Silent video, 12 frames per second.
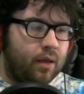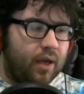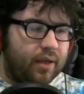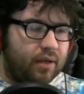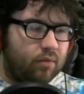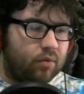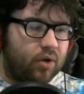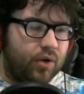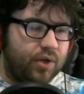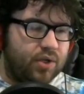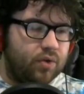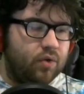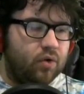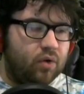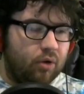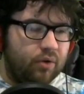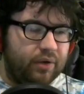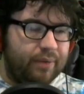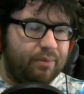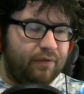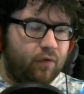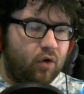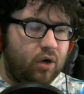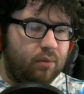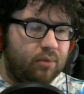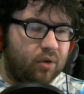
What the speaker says: And then we're going to go into Reaper Form,